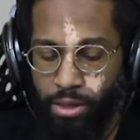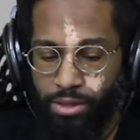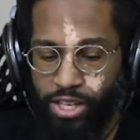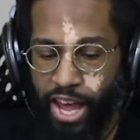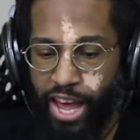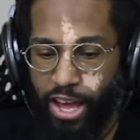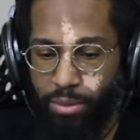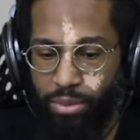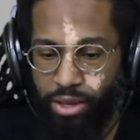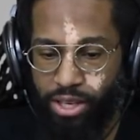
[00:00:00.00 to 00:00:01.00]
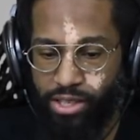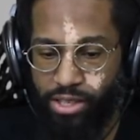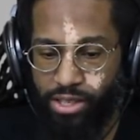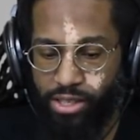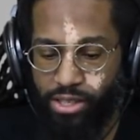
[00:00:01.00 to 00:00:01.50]
Tab is
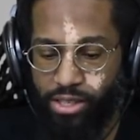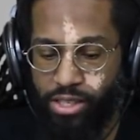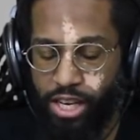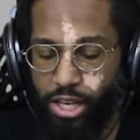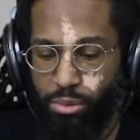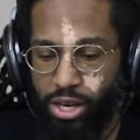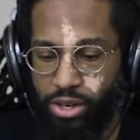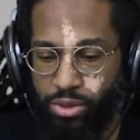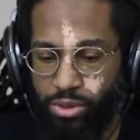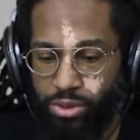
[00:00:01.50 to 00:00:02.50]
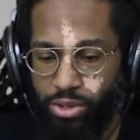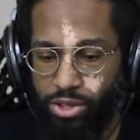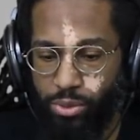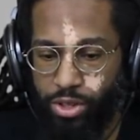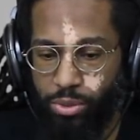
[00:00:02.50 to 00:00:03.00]
the sustain pedal.
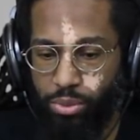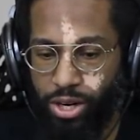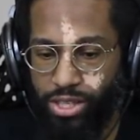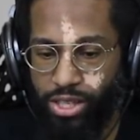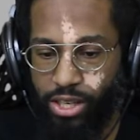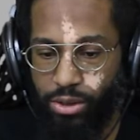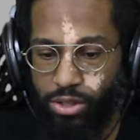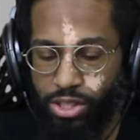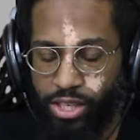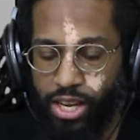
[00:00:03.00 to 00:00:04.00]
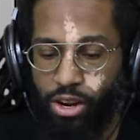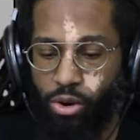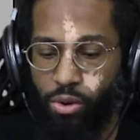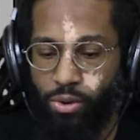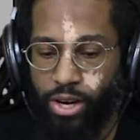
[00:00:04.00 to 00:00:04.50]
So when you press it, it'll just kind of
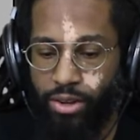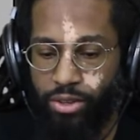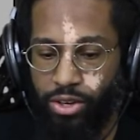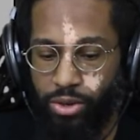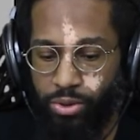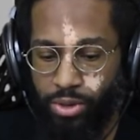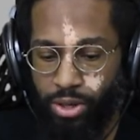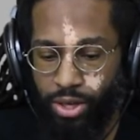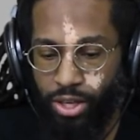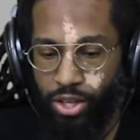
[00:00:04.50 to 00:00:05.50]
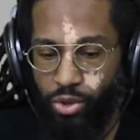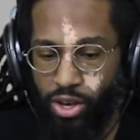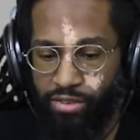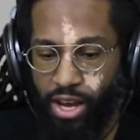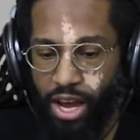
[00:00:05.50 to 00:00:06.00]
hold out the note. You
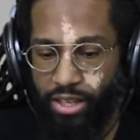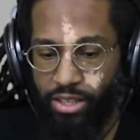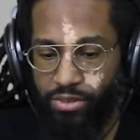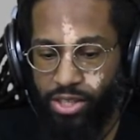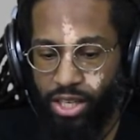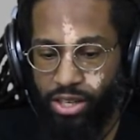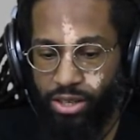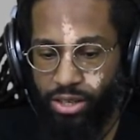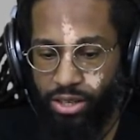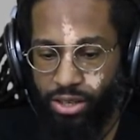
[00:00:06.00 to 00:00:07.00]
have the octaves here.